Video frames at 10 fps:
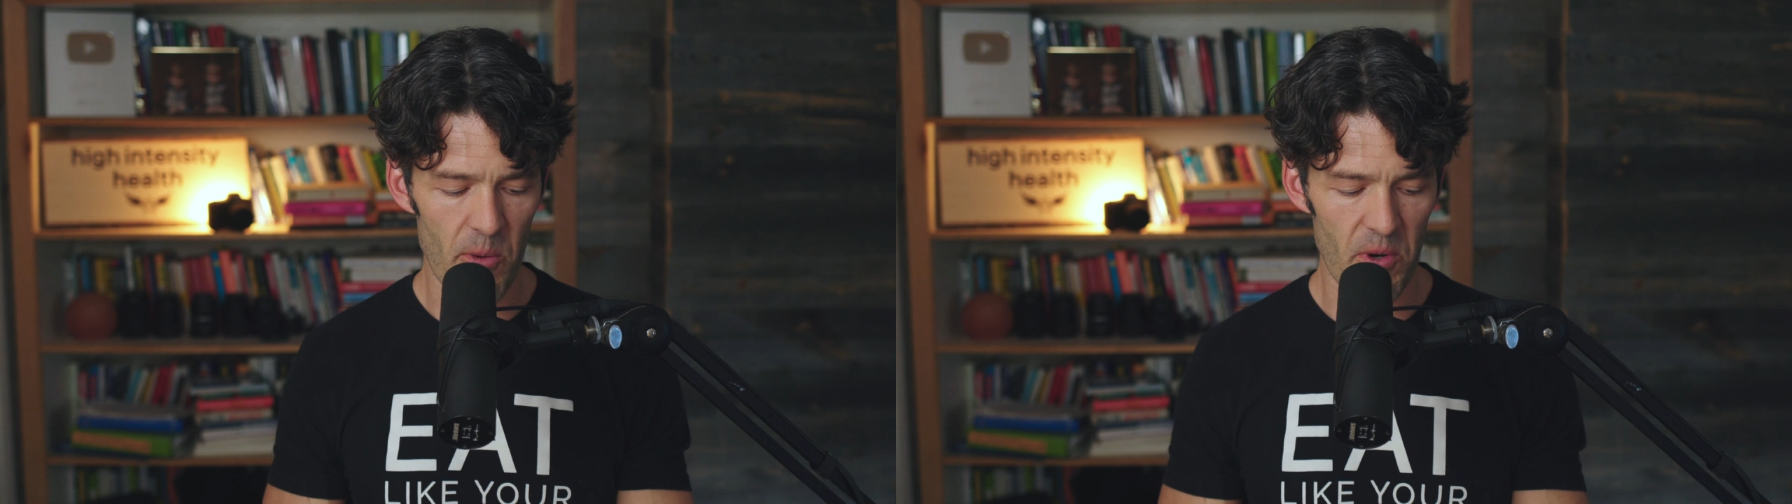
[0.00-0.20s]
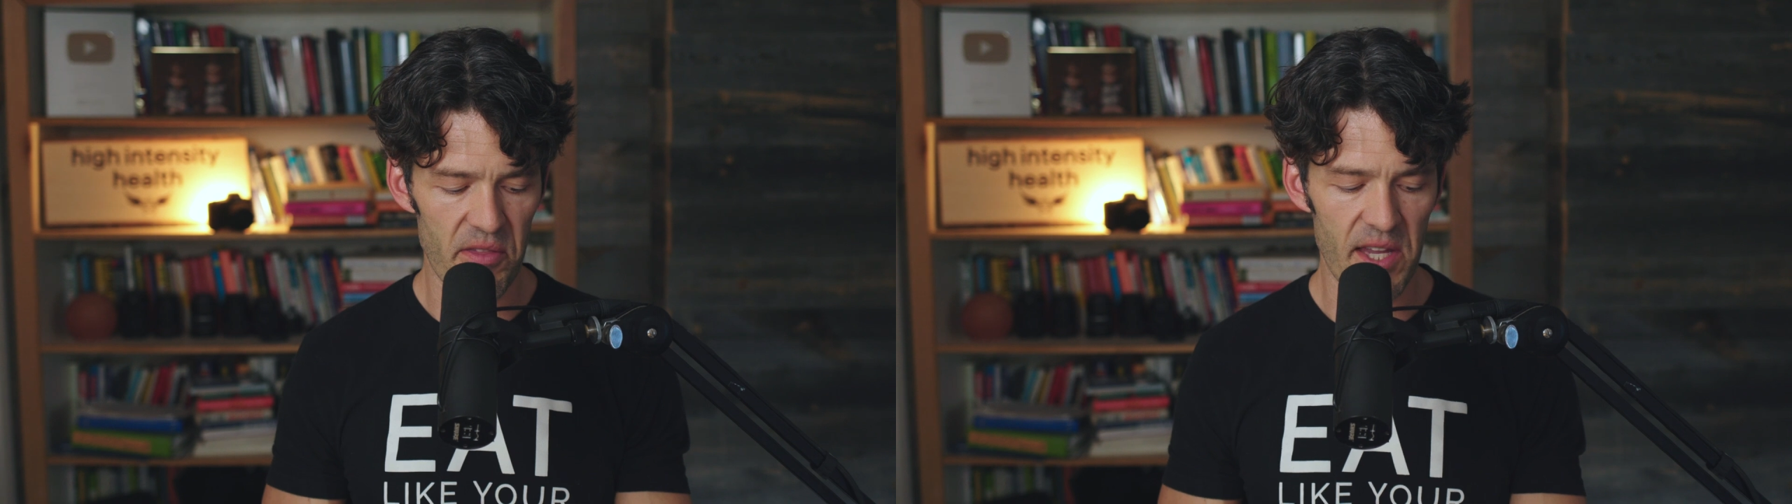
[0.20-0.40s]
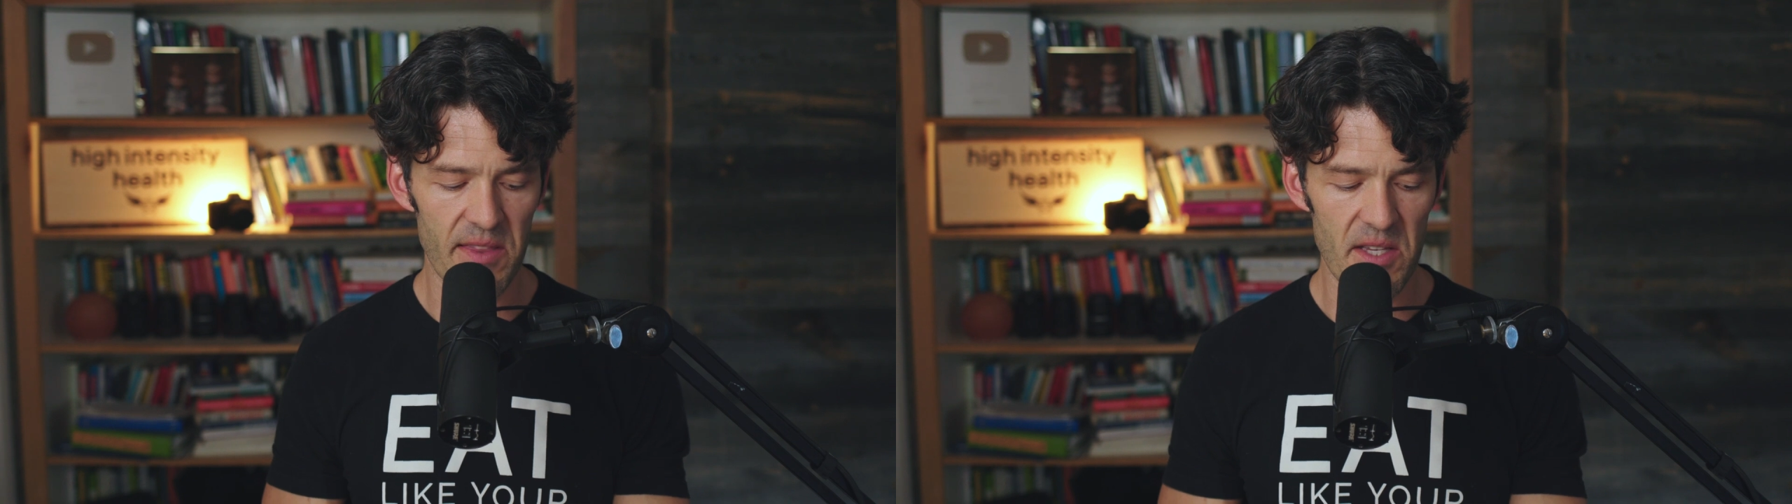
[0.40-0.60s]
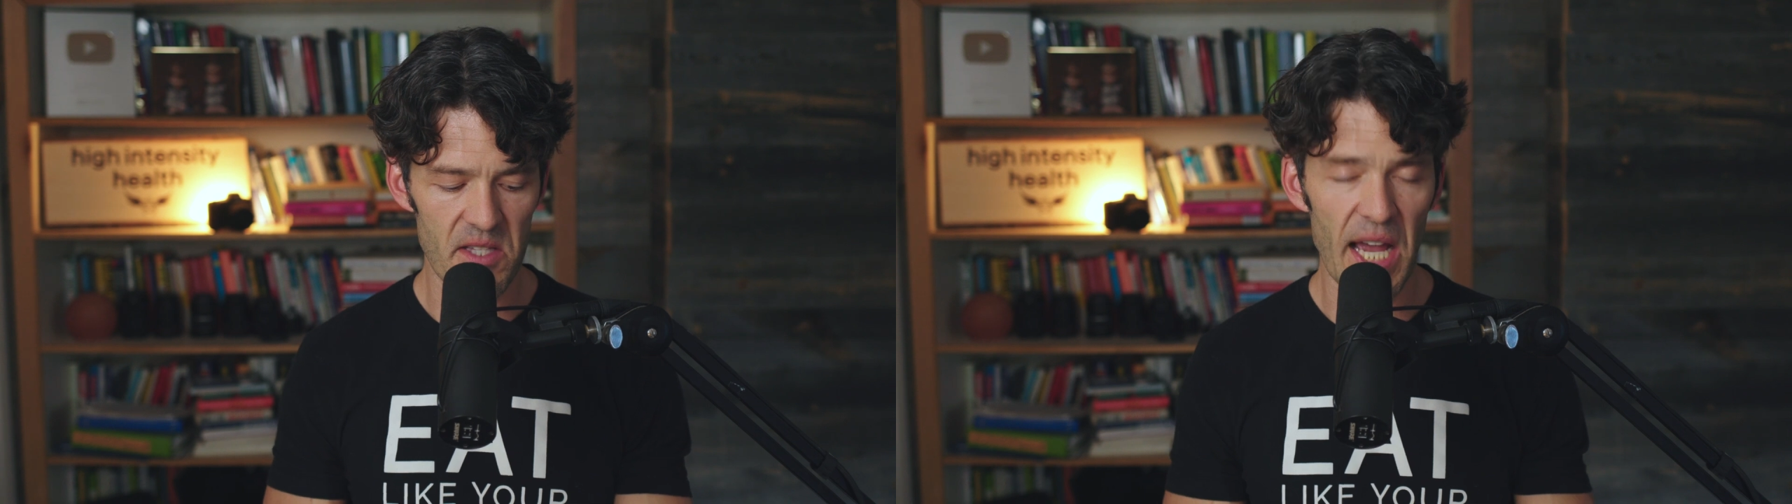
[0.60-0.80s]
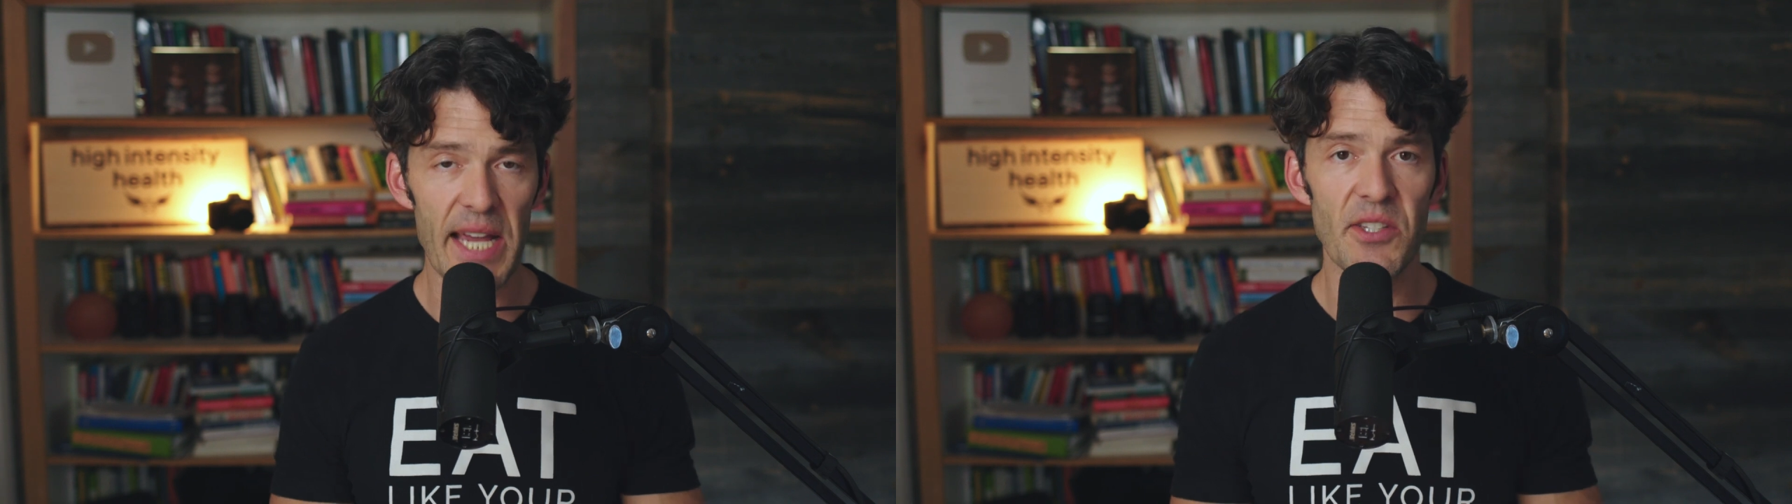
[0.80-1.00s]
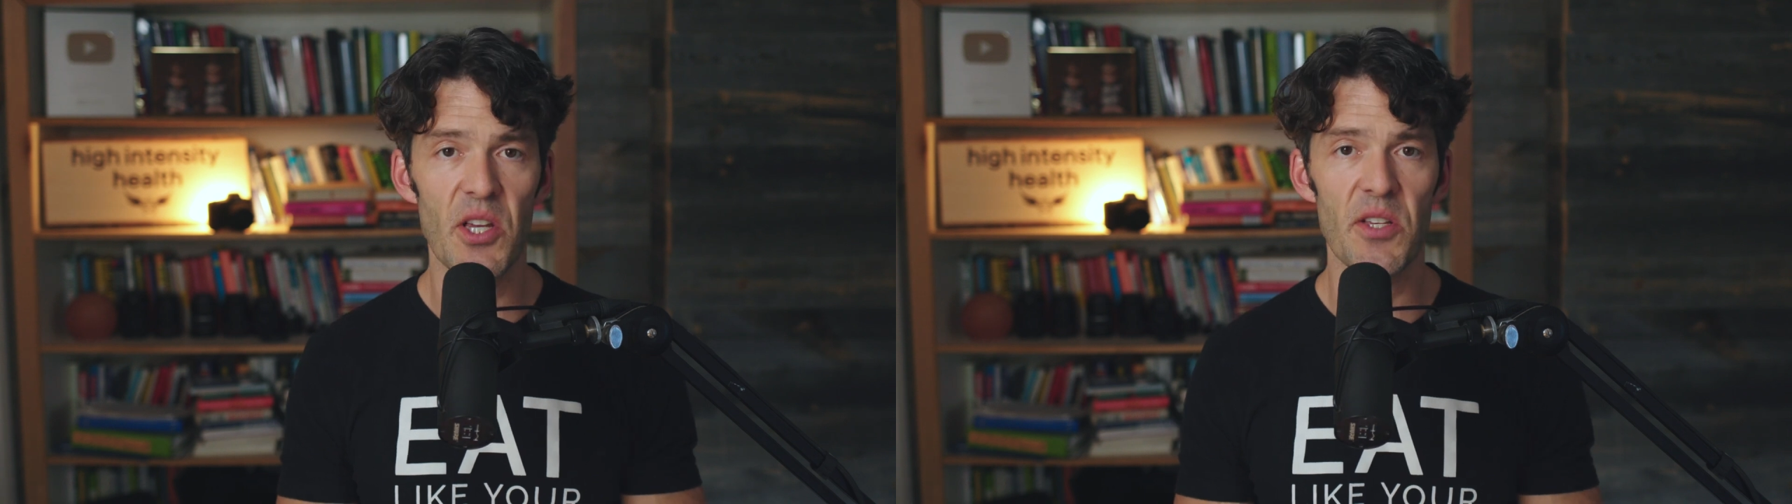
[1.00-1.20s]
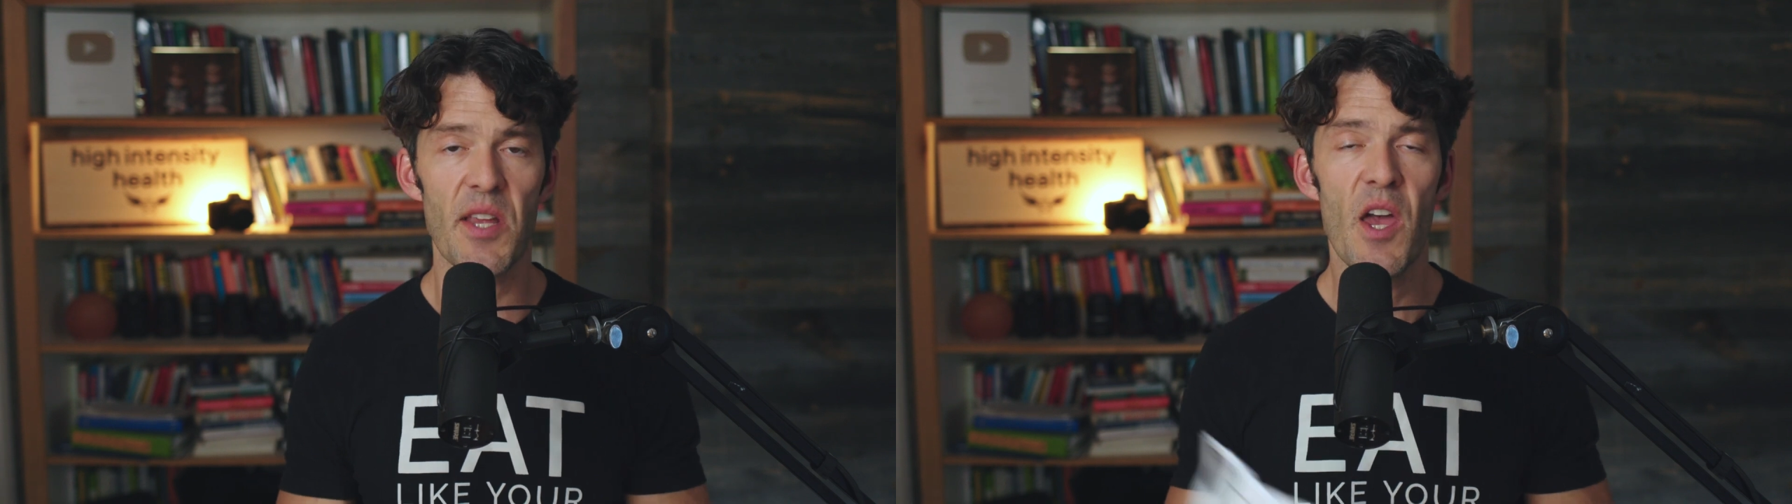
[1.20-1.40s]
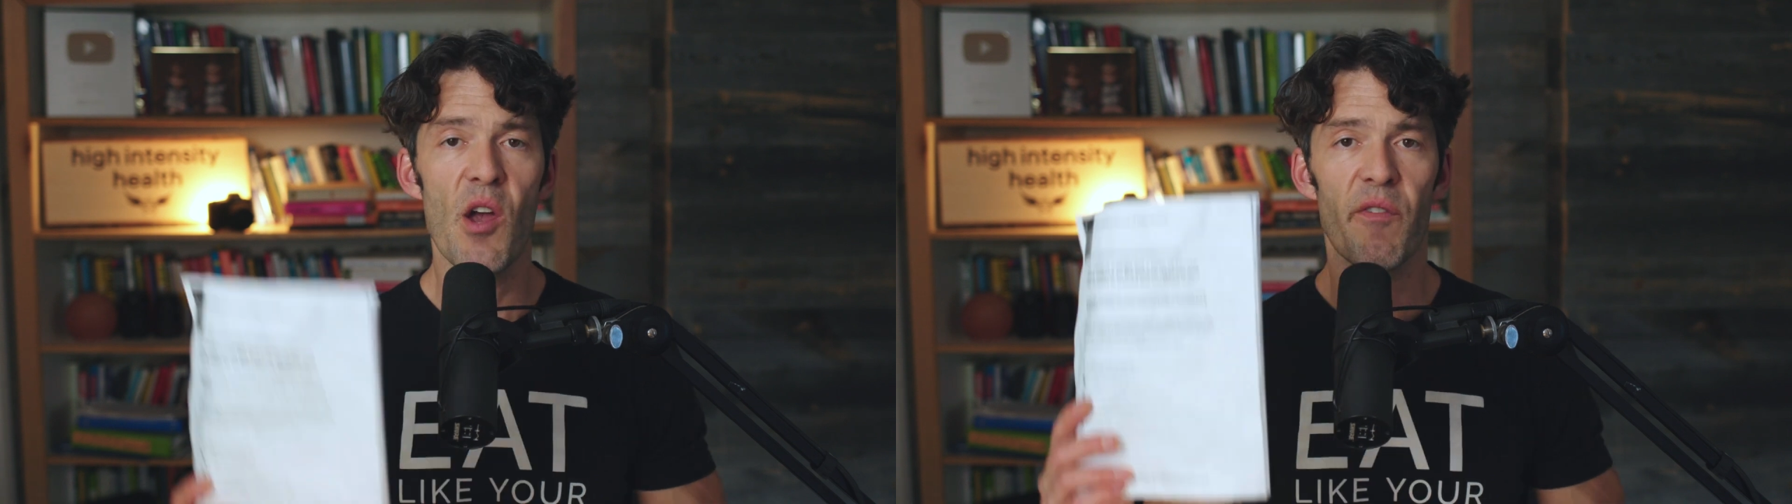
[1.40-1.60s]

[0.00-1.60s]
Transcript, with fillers: I want to thank these scientists